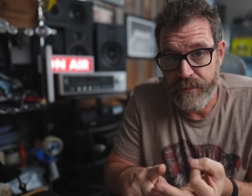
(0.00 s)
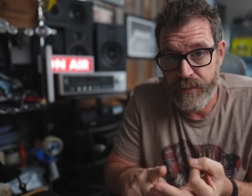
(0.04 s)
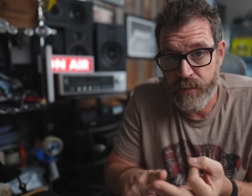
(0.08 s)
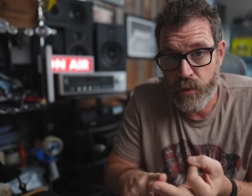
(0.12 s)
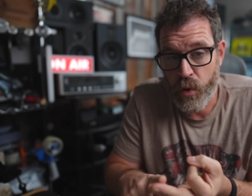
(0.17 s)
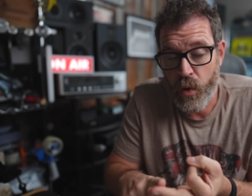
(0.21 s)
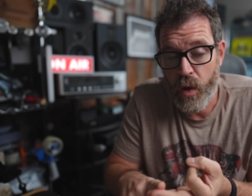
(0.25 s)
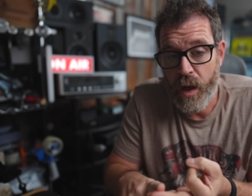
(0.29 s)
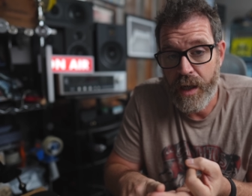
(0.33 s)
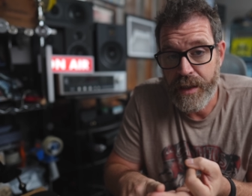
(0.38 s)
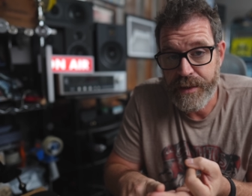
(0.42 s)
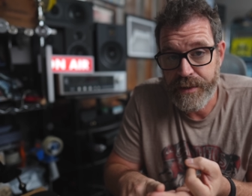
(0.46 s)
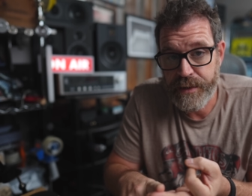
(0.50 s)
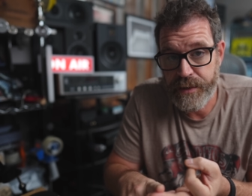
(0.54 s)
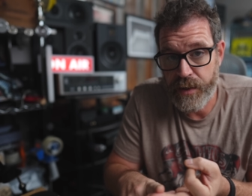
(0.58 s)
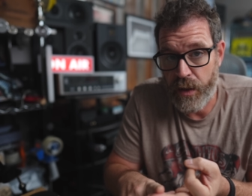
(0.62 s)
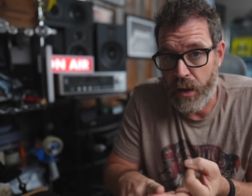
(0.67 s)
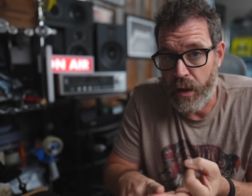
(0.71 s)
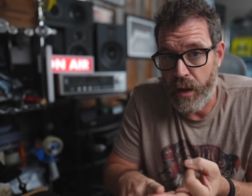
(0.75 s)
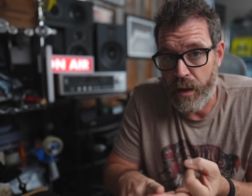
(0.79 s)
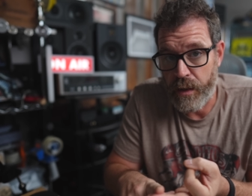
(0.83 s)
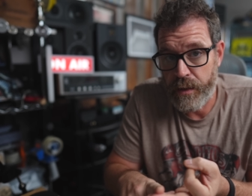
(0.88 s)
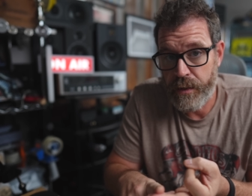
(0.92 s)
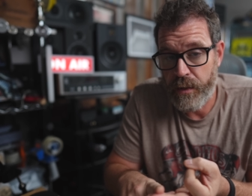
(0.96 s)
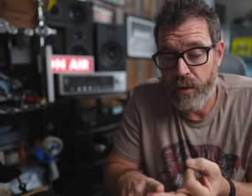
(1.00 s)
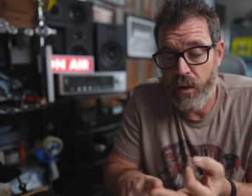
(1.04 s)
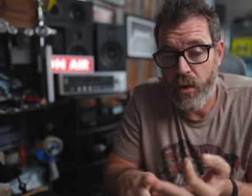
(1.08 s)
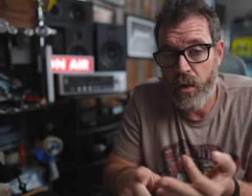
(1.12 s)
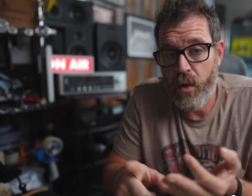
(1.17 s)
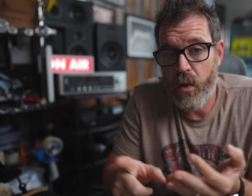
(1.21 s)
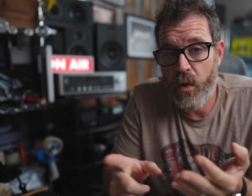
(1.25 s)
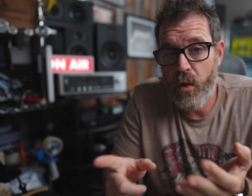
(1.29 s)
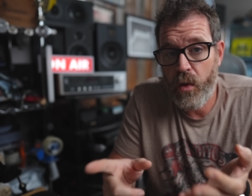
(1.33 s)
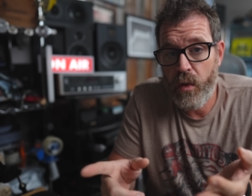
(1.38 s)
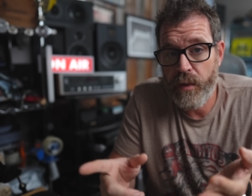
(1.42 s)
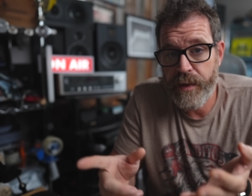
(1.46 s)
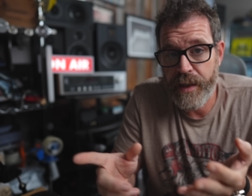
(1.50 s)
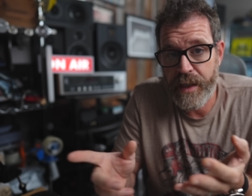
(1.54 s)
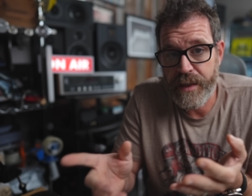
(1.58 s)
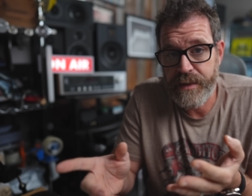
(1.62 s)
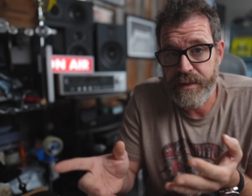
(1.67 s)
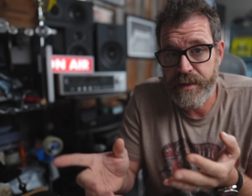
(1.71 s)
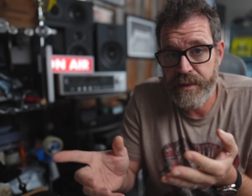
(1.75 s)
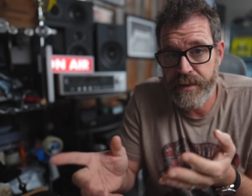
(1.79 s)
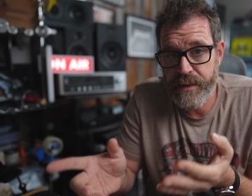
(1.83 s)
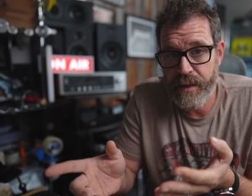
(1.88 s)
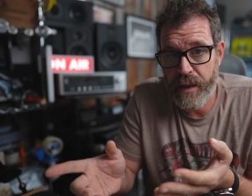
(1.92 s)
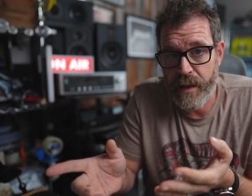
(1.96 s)
crosstalk, all that
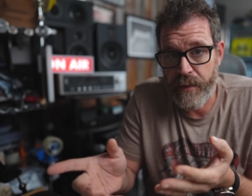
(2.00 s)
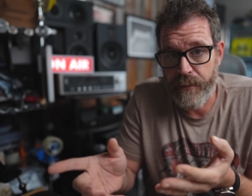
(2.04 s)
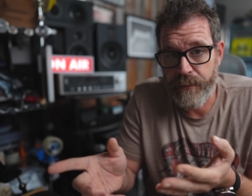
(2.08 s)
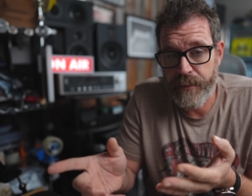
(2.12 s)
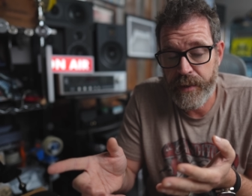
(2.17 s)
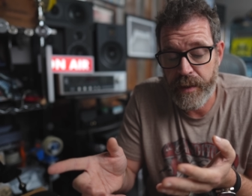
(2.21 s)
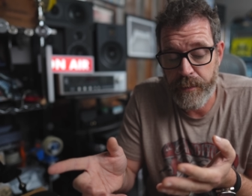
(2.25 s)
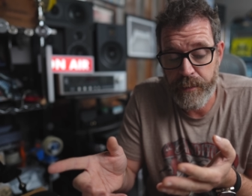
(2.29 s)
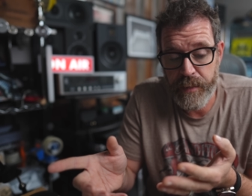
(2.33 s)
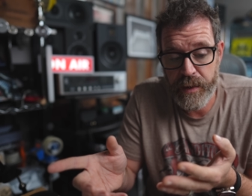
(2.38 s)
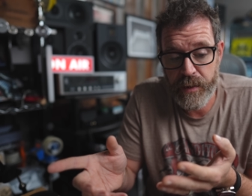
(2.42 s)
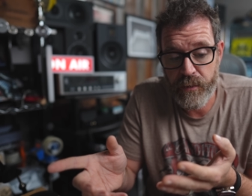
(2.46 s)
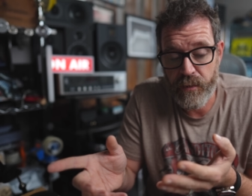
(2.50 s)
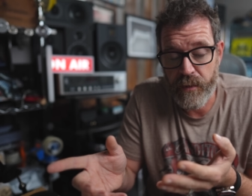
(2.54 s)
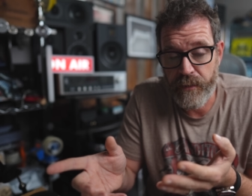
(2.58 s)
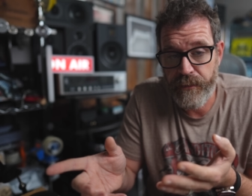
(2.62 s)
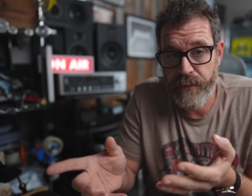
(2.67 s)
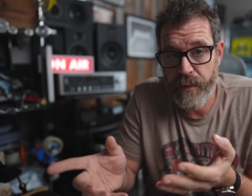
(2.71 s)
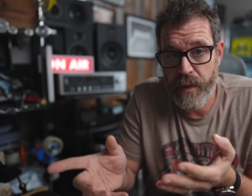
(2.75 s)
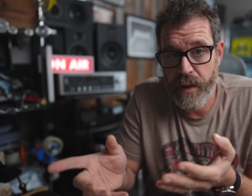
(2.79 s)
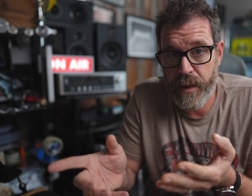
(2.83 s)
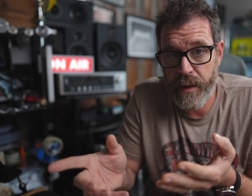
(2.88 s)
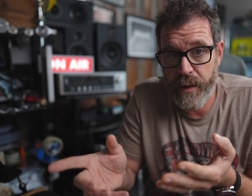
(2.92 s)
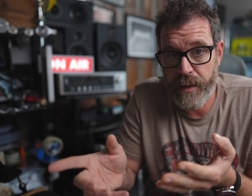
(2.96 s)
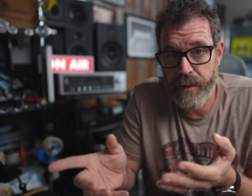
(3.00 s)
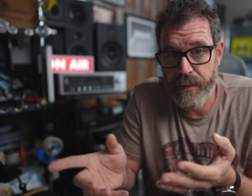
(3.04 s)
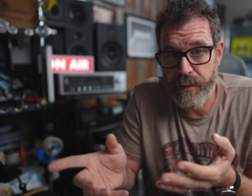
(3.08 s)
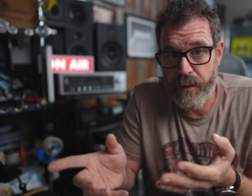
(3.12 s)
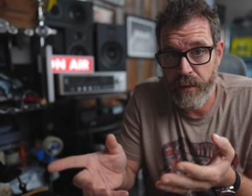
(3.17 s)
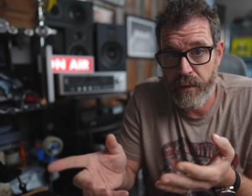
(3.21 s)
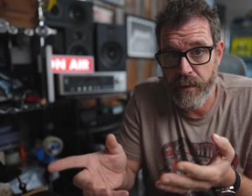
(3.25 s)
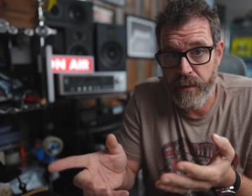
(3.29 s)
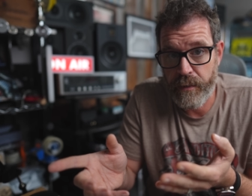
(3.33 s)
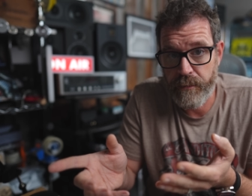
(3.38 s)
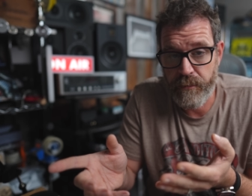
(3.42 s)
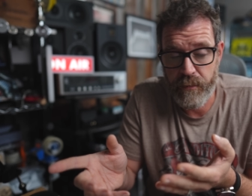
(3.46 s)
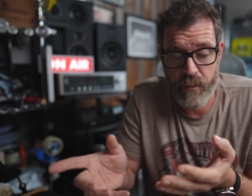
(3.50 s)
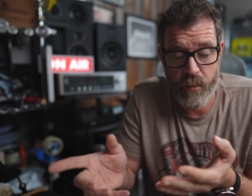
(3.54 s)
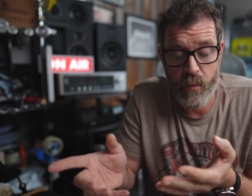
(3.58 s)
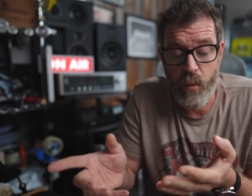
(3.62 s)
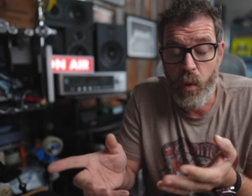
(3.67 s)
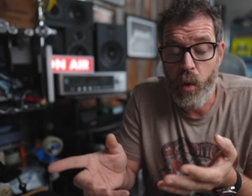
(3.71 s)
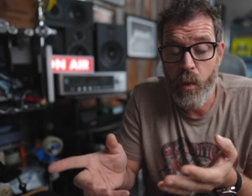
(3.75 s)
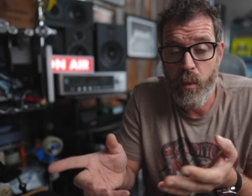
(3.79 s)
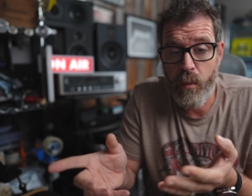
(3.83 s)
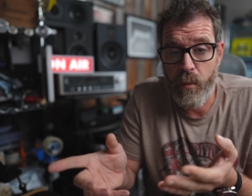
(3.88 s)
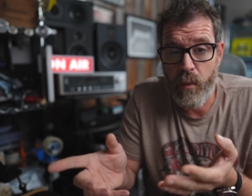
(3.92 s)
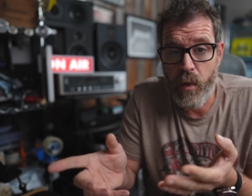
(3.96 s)
stuff can be refined on
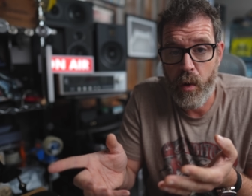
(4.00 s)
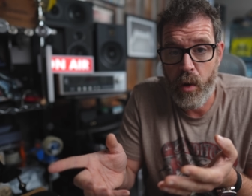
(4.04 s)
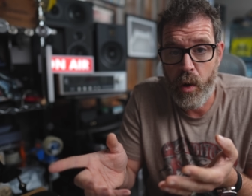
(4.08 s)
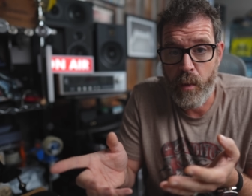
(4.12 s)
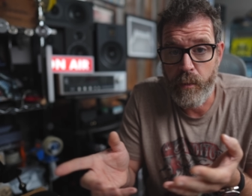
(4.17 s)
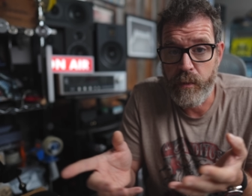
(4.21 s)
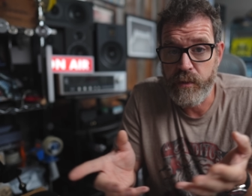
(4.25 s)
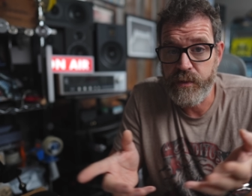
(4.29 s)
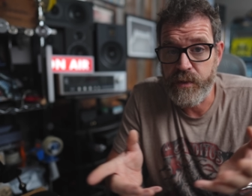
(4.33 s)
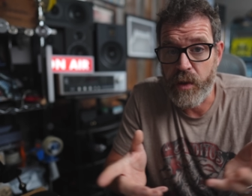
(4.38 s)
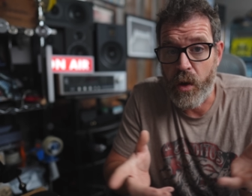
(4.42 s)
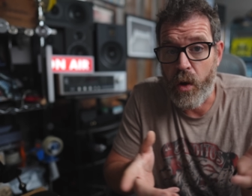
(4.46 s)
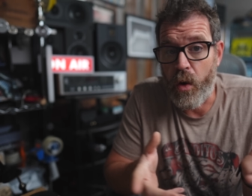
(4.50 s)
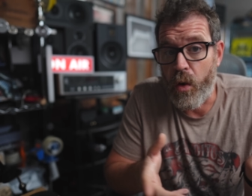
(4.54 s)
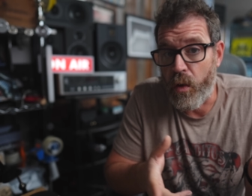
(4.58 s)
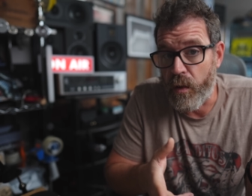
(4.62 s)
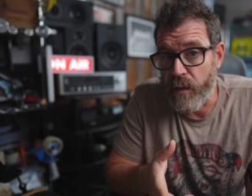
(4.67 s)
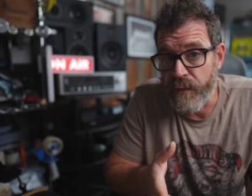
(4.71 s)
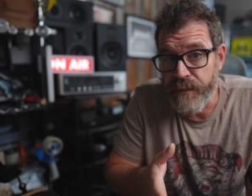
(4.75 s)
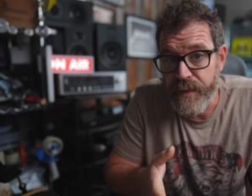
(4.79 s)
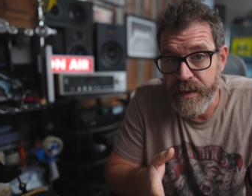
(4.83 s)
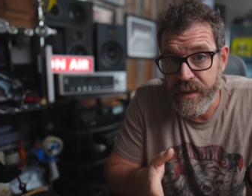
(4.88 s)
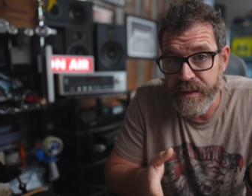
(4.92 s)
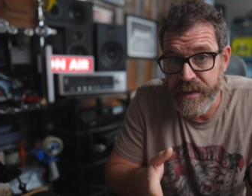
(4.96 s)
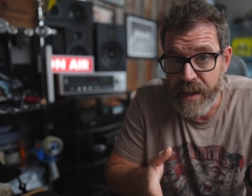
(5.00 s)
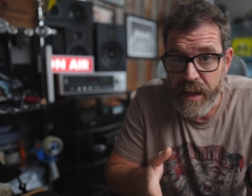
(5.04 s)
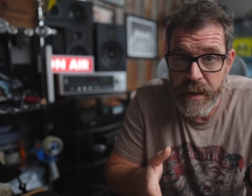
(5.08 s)
well, almost all of these